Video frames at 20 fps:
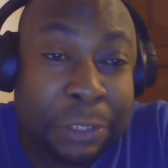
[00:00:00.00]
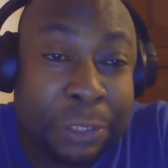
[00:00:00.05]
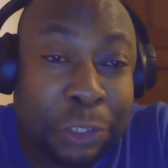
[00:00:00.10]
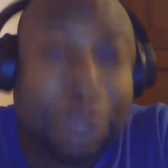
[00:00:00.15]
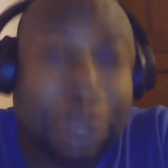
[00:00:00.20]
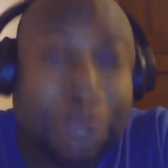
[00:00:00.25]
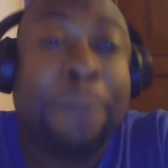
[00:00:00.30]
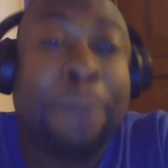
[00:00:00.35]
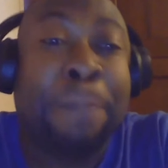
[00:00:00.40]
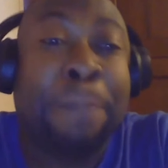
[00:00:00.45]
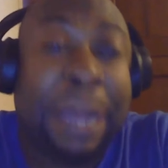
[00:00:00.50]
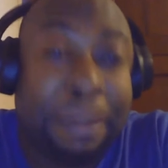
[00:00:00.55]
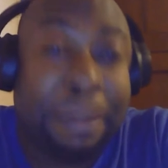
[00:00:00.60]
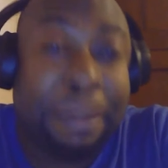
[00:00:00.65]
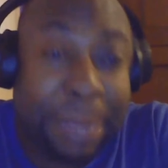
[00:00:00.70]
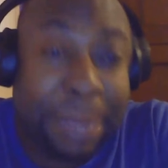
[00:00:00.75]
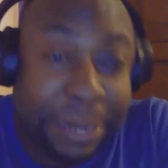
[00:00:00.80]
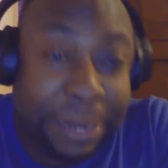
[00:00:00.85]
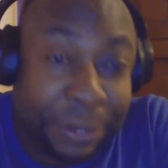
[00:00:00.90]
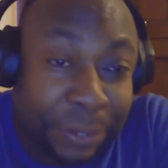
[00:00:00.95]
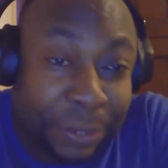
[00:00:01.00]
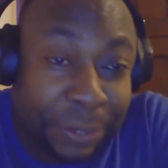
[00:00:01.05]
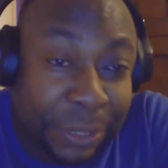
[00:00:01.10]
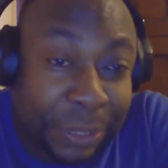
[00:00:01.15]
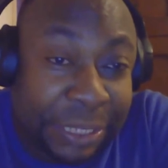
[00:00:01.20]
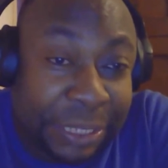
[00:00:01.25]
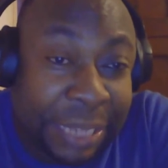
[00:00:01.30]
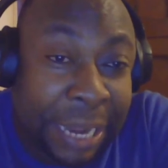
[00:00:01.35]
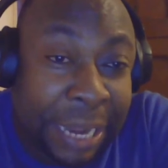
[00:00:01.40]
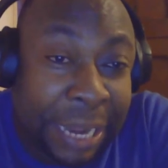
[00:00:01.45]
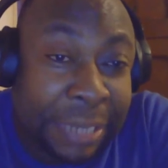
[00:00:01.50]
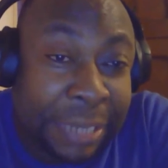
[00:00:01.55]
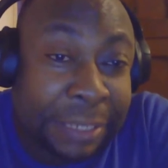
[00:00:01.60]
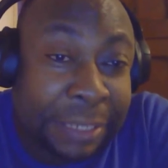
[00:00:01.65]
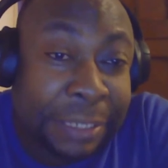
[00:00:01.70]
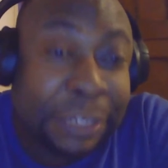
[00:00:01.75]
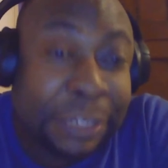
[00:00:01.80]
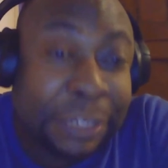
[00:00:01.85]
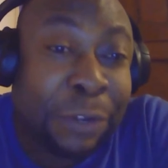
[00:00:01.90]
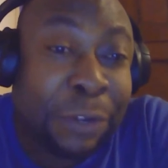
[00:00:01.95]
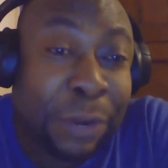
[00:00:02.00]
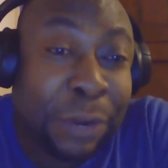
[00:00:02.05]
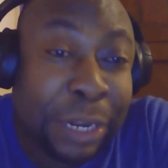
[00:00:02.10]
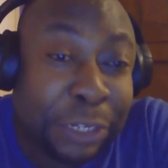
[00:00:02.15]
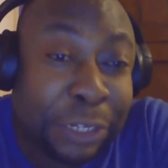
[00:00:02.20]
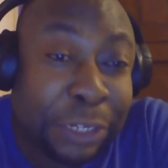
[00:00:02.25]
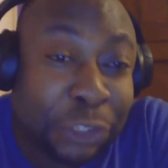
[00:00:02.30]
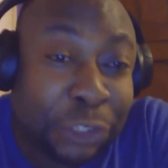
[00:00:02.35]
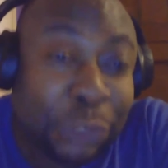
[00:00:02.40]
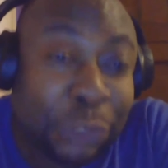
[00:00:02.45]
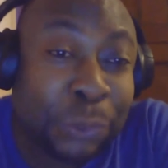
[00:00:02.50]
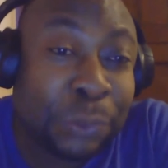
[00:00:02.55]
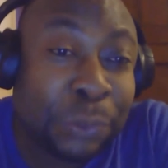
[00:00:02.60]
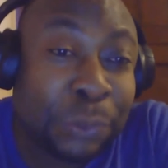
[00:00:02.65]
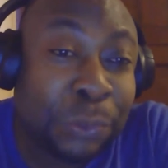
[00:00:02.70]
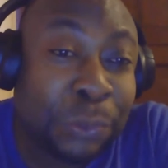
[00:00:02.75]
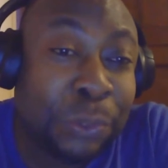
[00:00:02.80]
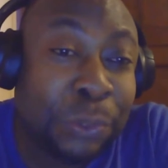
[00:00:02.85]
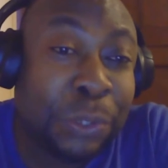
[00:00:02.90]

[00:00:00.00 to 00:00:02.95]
your biomedical science knowledge to